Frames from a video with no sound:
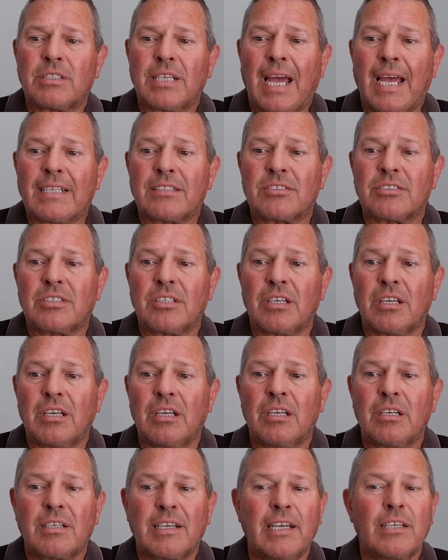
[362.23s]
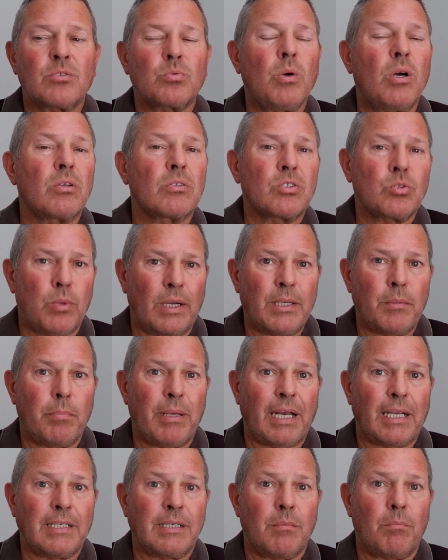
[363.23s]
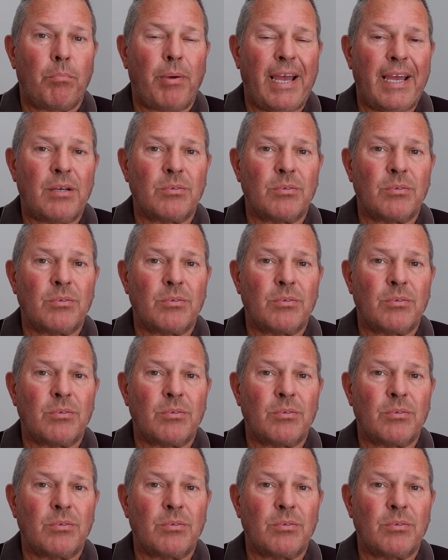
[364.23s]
at, guess what, £20 billion.